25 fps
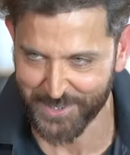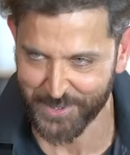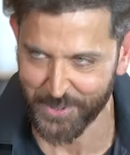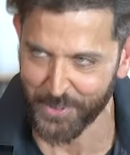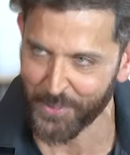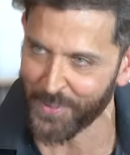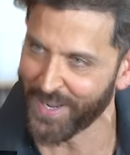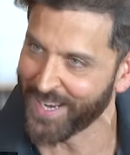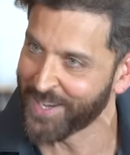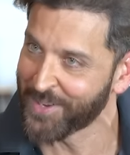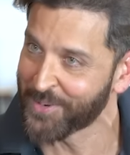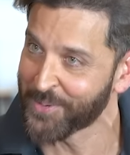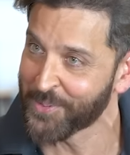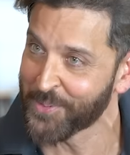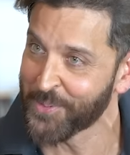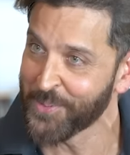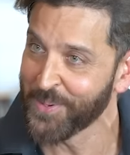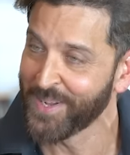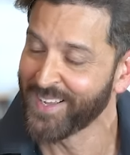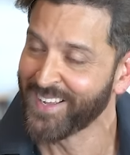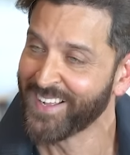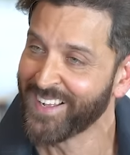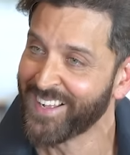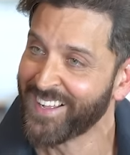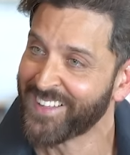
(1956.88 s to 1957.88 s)
So I know
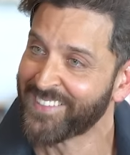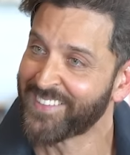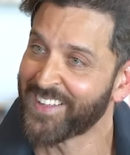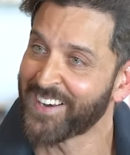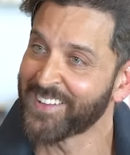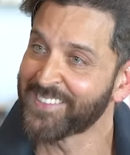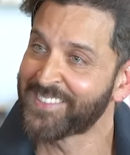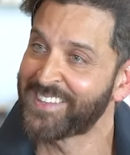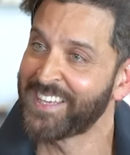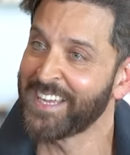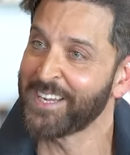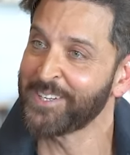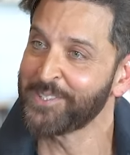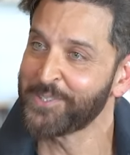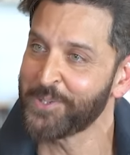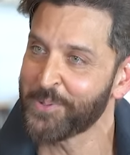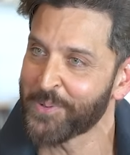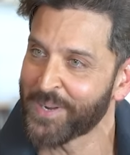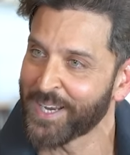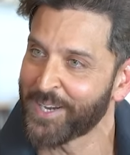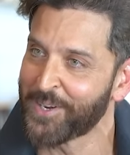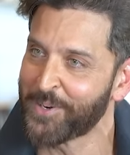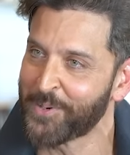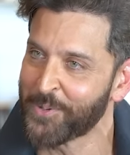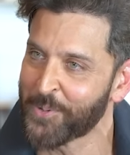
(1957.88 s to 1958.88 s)
there are things you
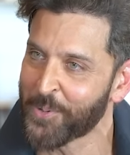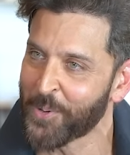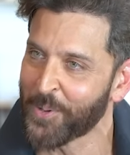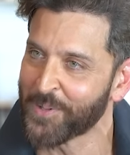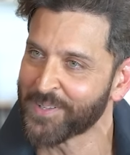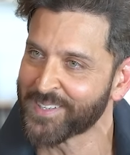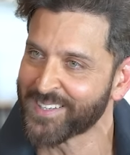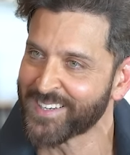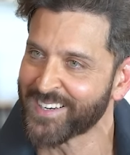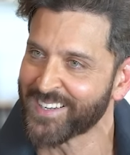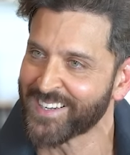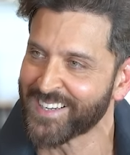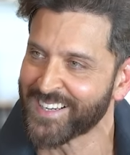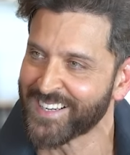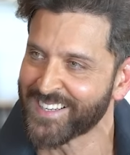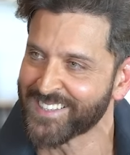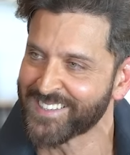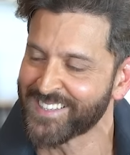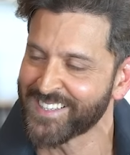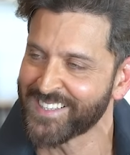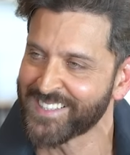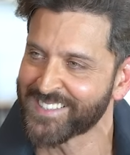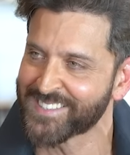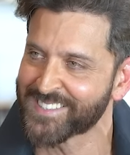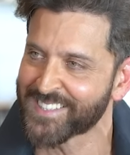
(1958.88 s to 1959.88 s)
can do
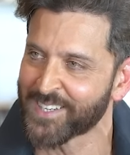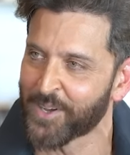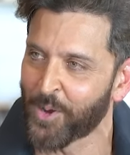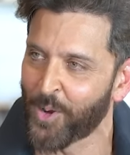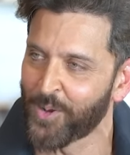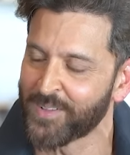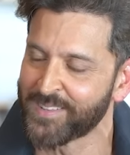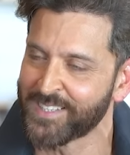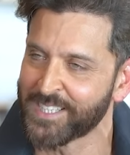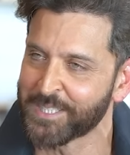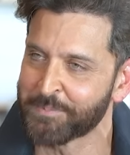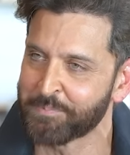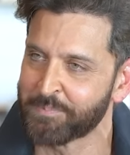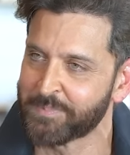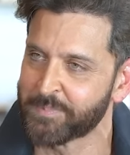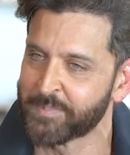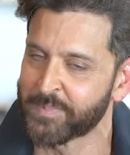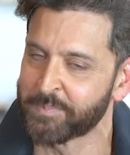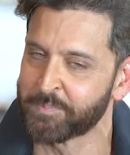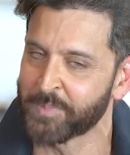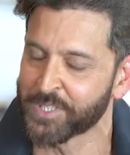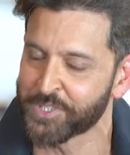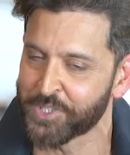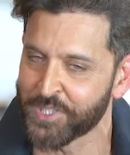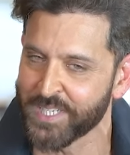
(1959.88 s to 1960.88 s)
on these
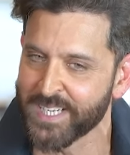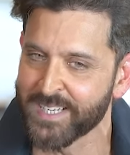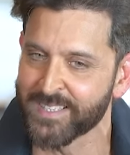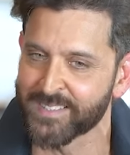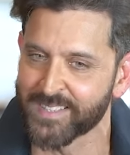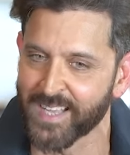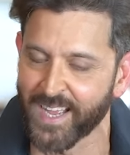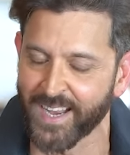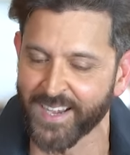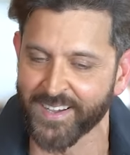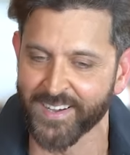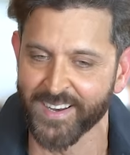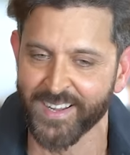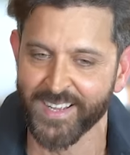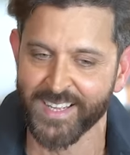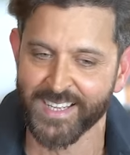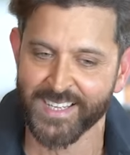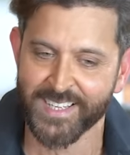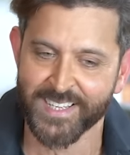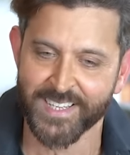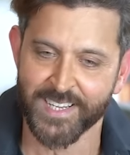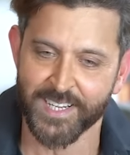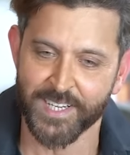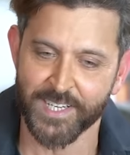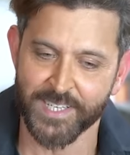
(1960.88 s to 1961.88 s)
machines that
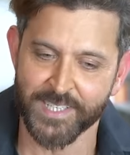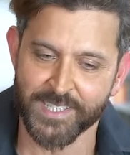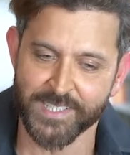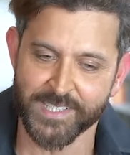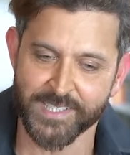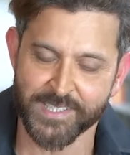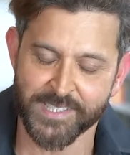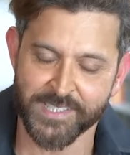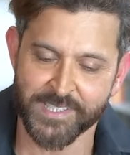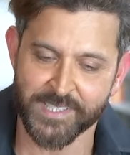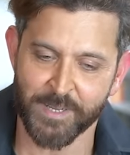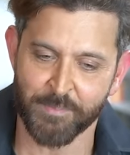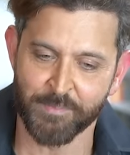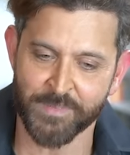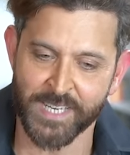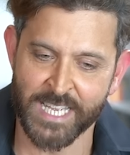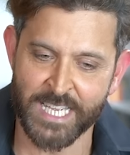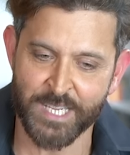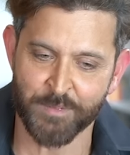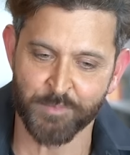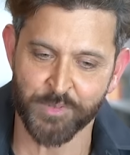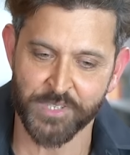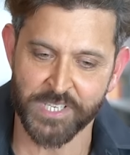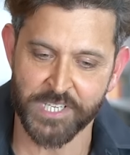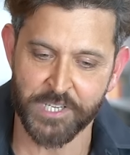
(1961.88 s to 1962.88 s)

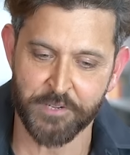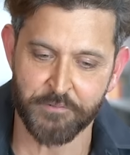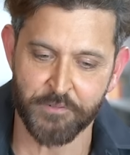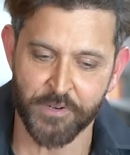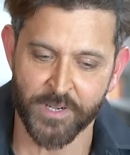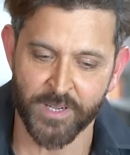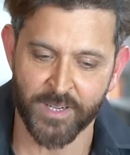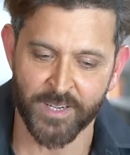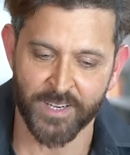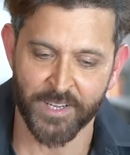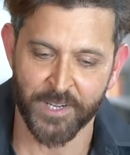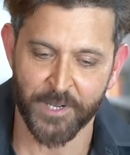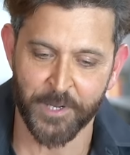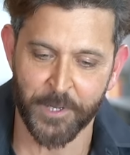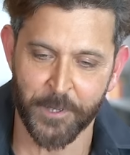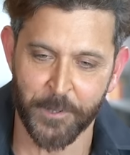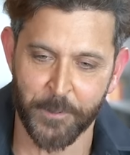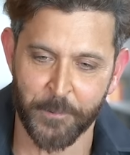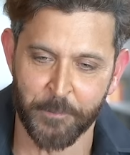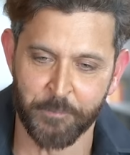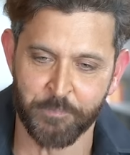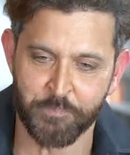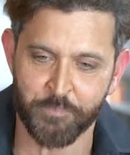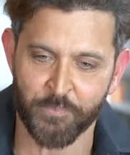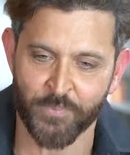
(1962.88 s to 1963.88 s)
sometimes even,
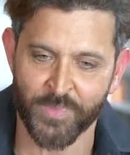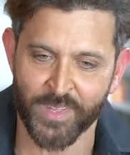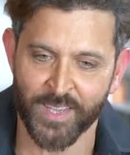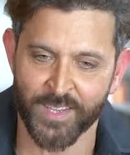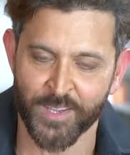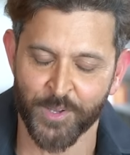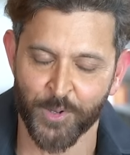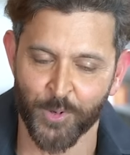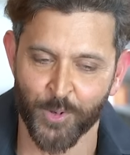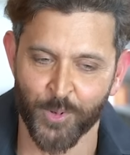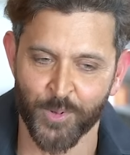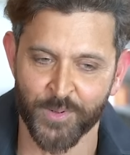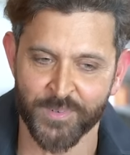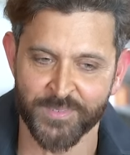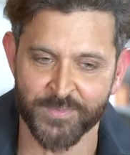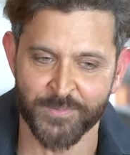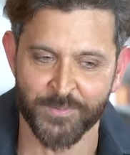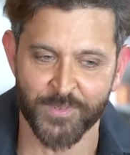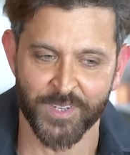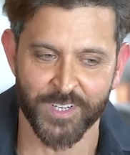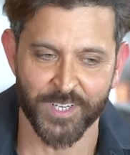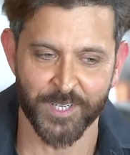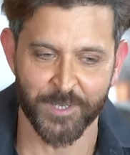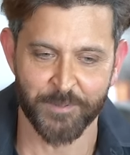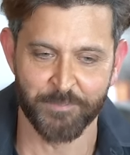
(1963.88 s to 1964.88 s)
you know,
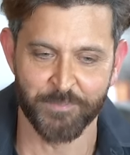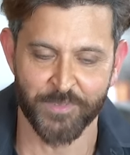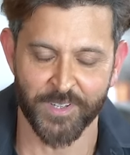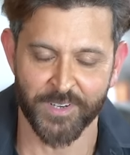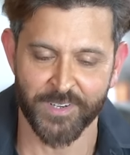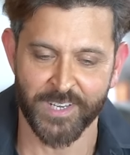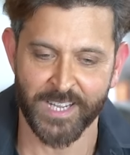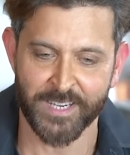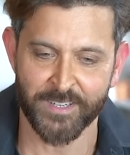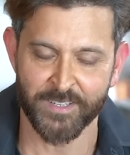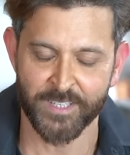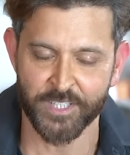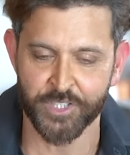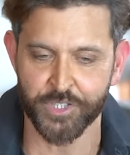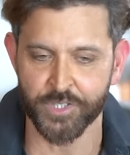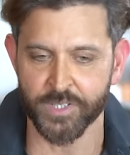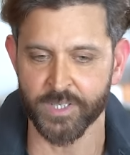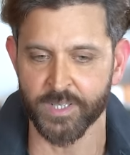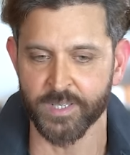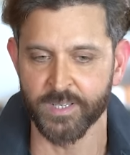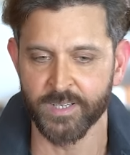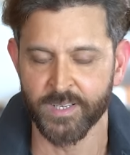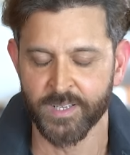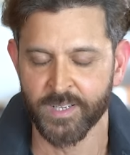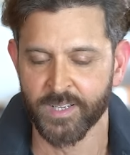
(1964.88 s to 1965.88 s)
the
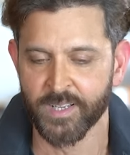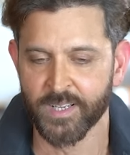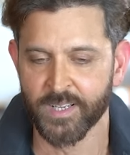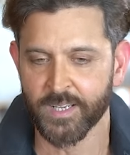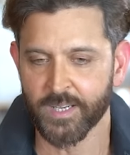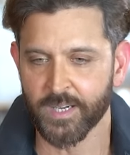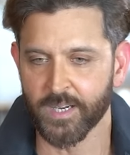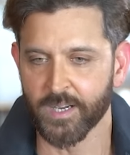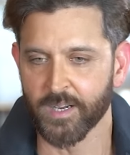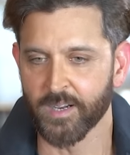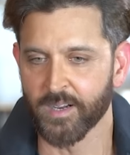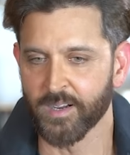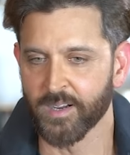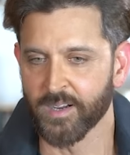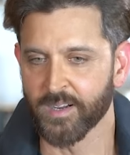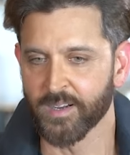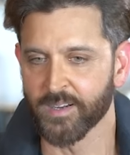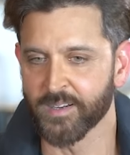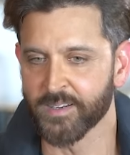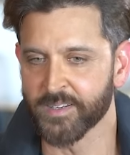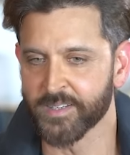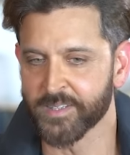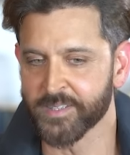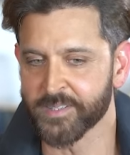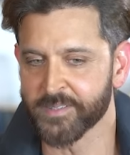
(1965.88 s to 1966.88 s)
technician
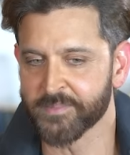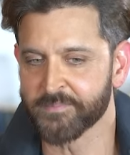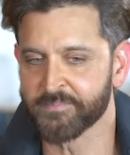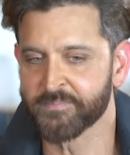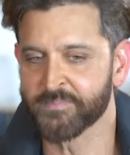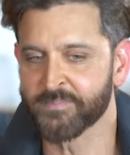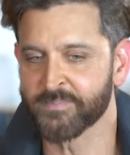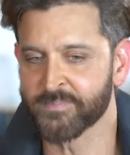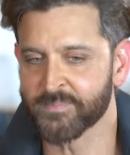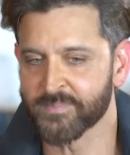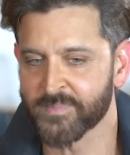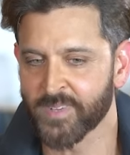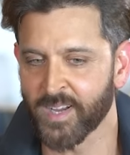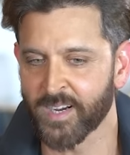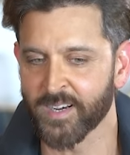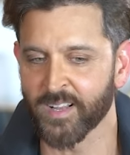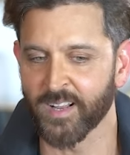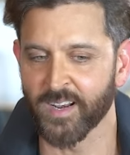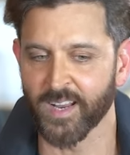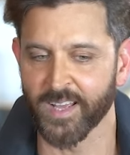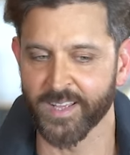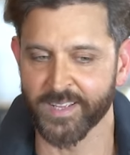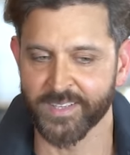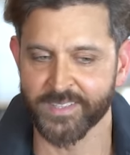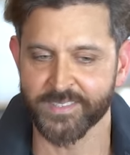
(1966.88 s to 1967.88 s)
kind
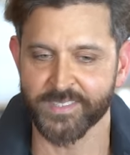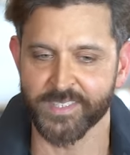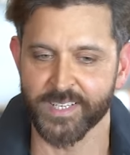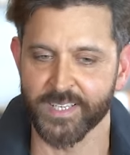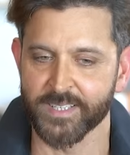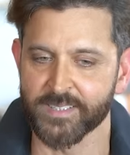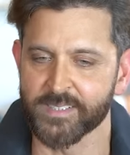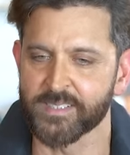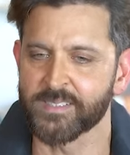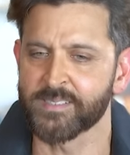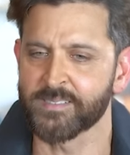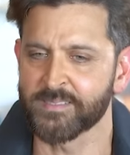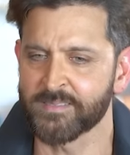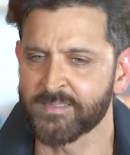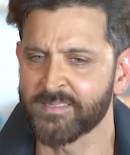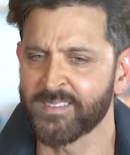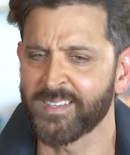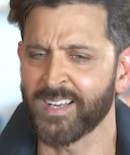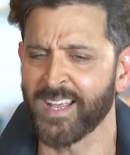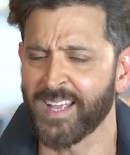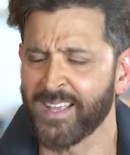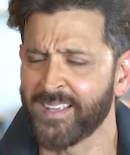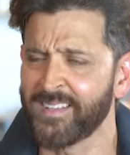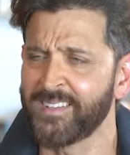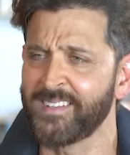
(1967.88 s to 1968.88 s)
of like says,
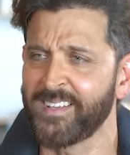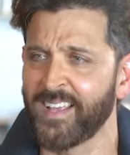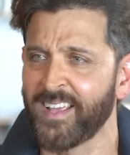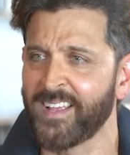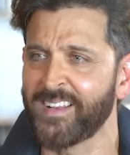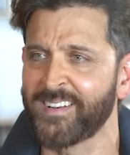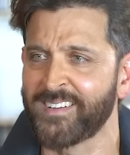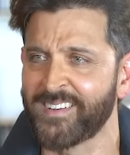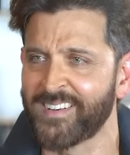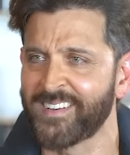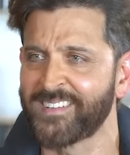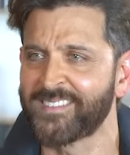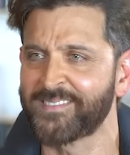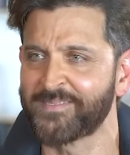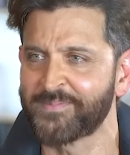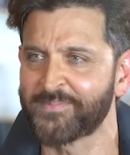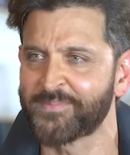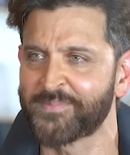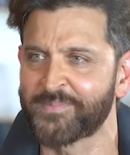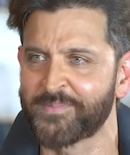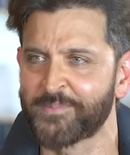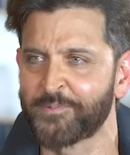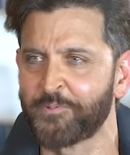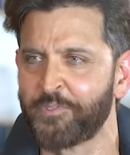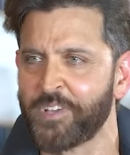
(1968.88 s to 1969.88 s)
nahi, ye
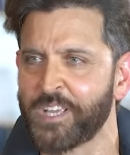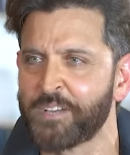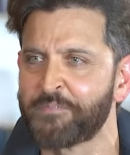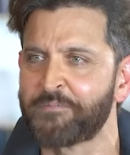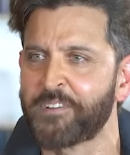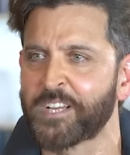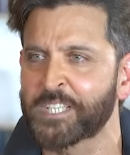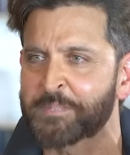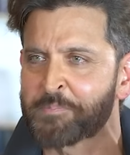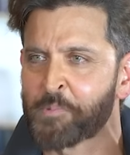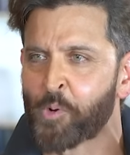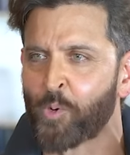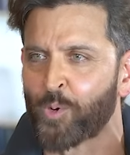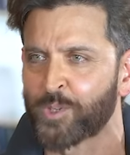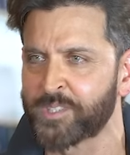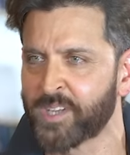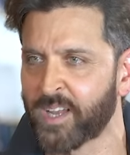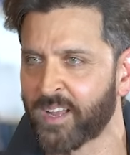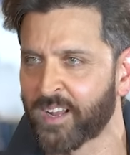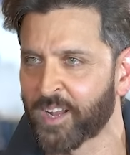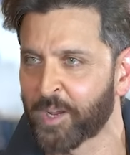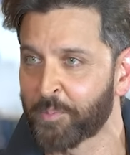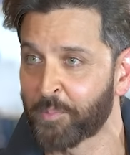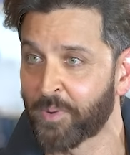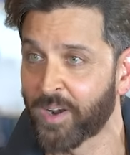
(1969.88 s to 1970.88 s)
VFX mein ho
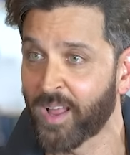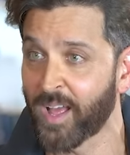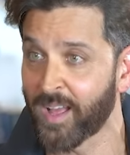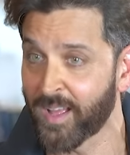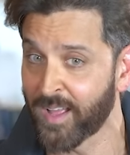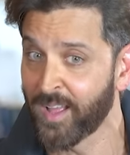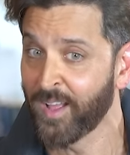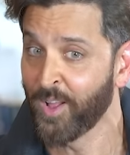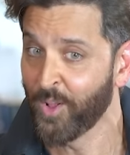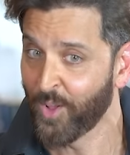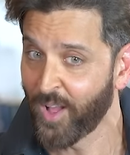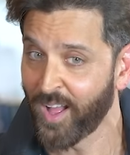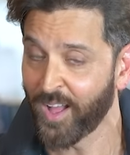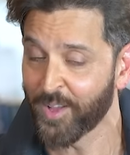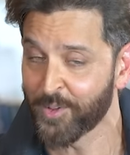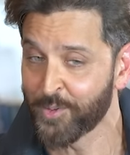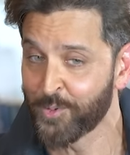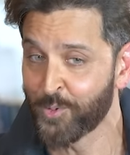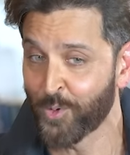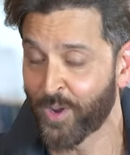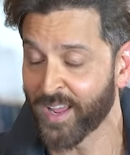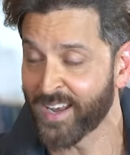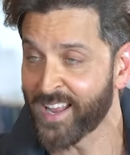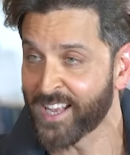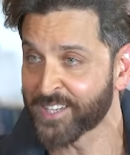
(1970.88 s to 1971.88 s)
jayega, but
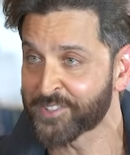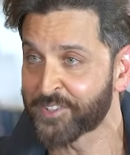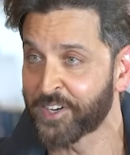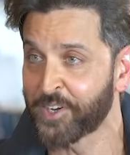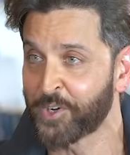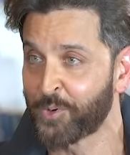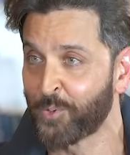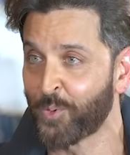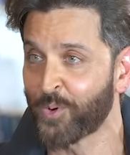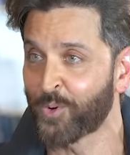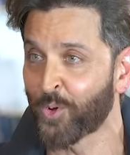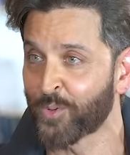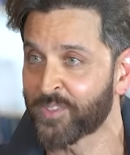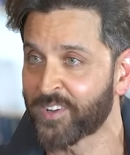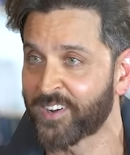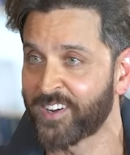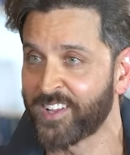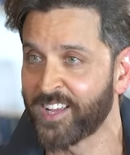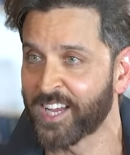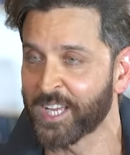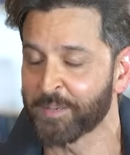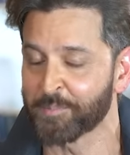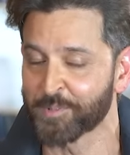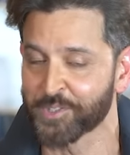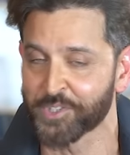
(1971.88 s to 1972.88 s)
you can actually do it on the
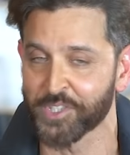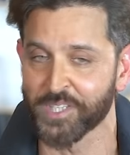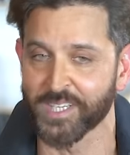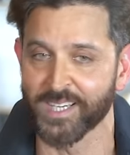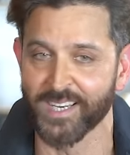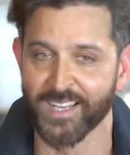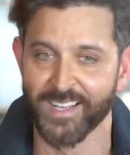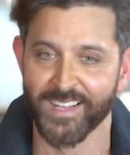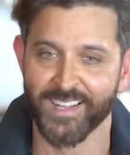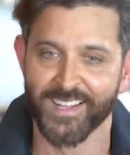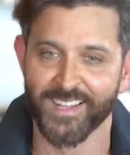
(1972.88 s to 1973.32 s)
DI machine.